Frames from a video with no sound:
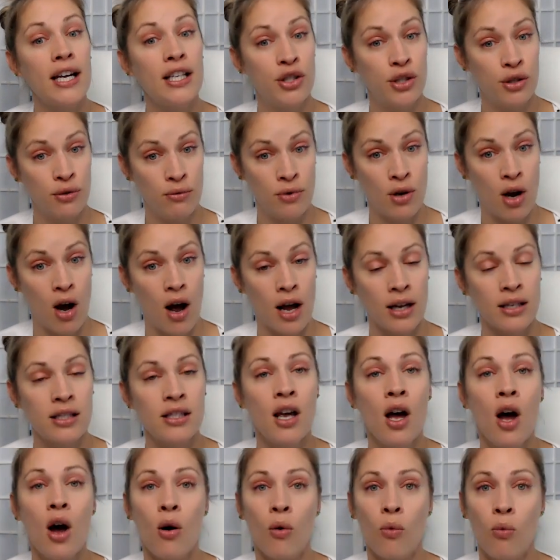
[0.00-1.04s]
I do
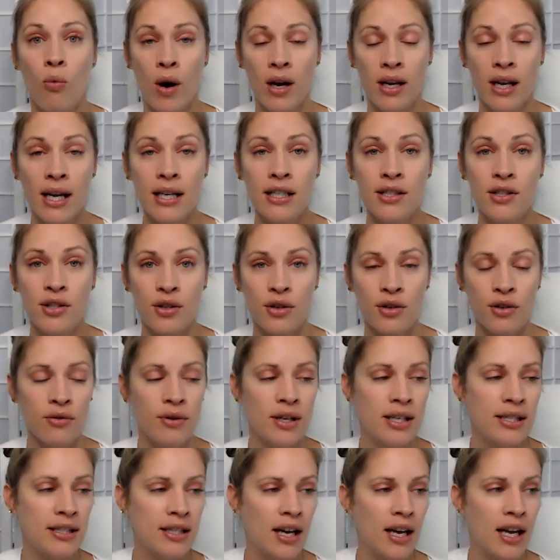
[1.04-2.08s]
not. What I
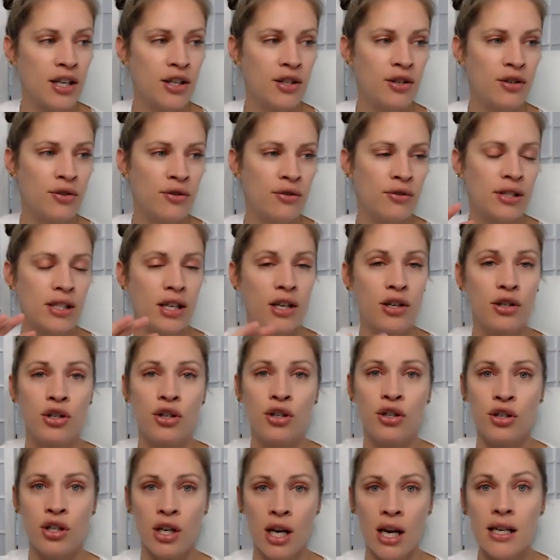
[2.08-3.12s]
do is I use a
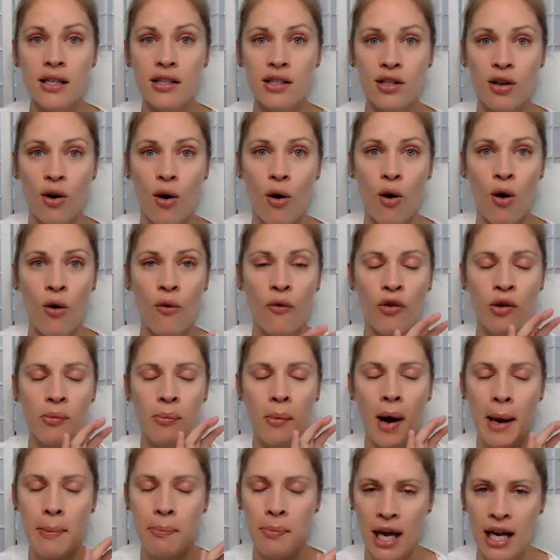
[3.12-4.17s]
sheet over
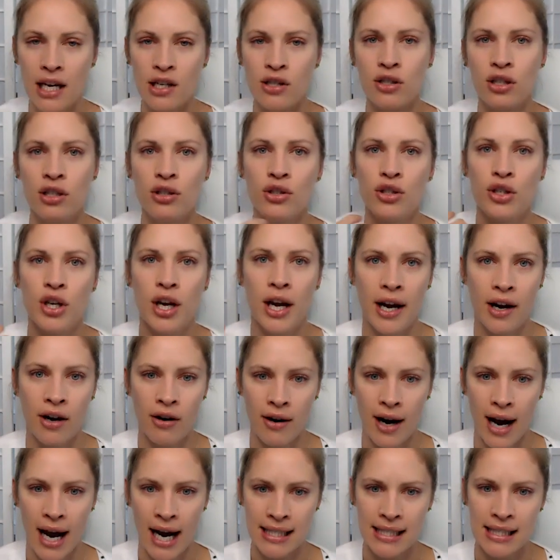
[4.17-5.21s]
my patient
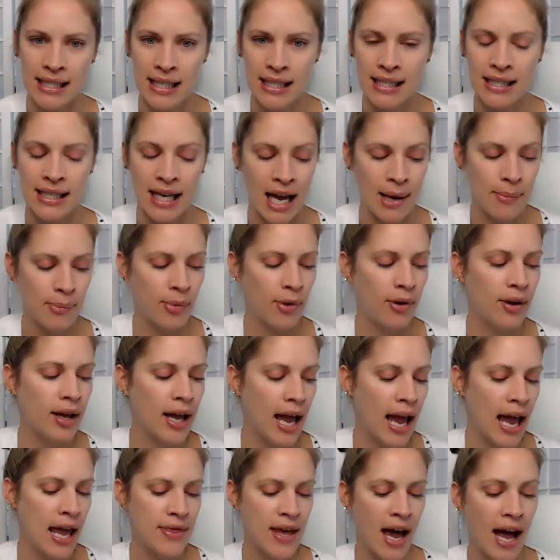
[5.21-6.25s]
chair as an
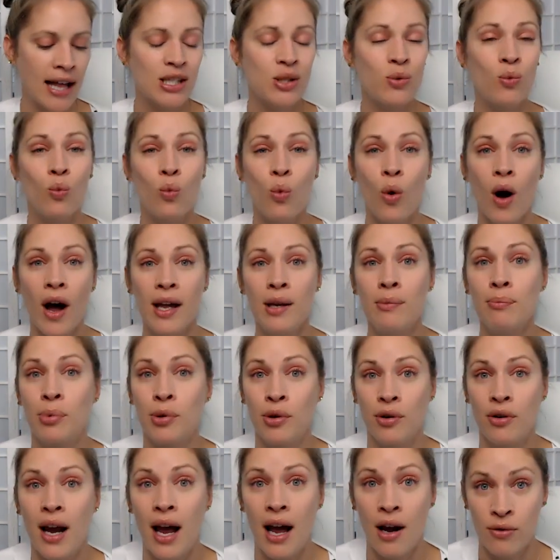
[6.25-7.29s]
example, and that's one
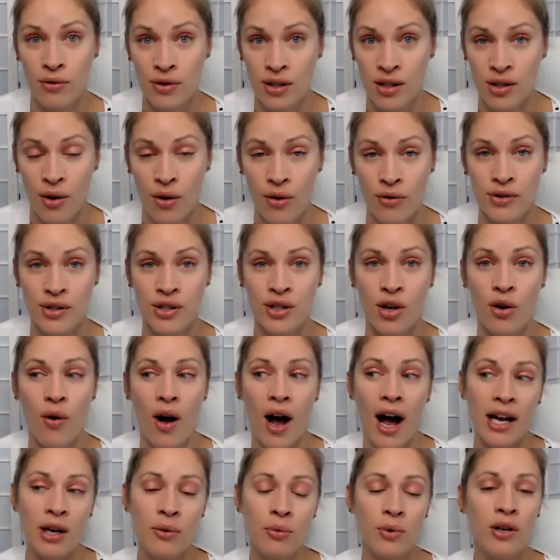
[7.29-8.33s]
per household.
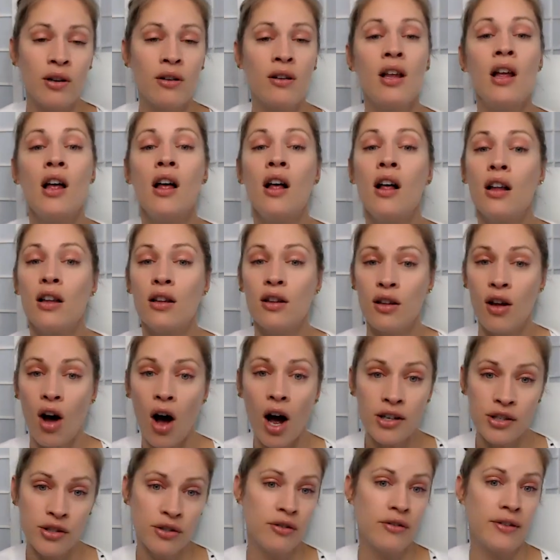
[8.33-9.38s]
So, I will
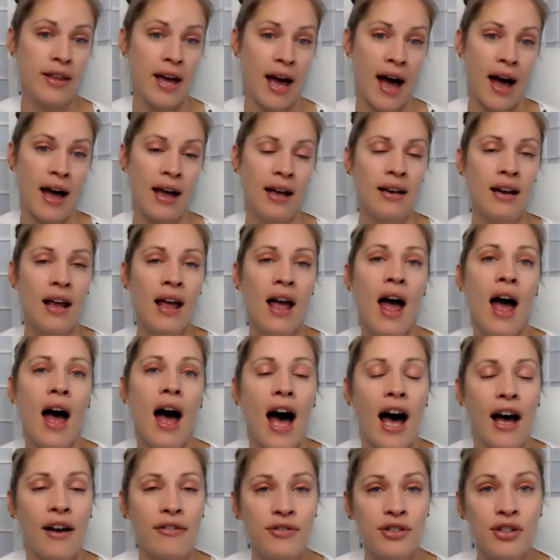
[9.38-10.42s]
launder that
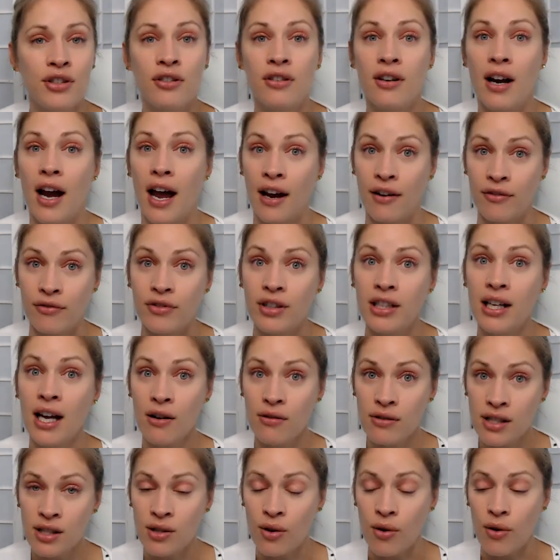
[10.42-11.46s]
after every
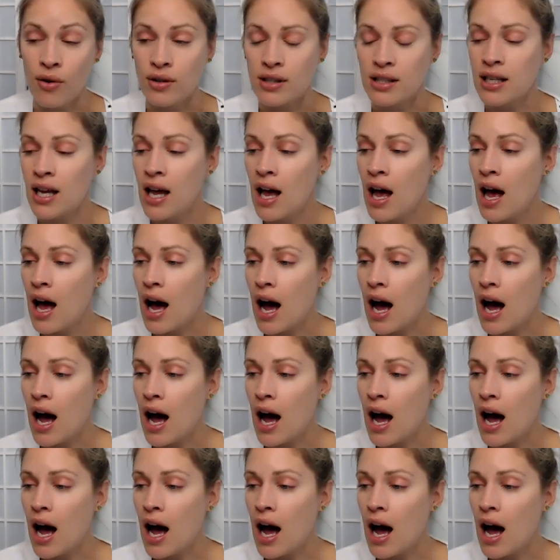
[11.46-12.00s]
household.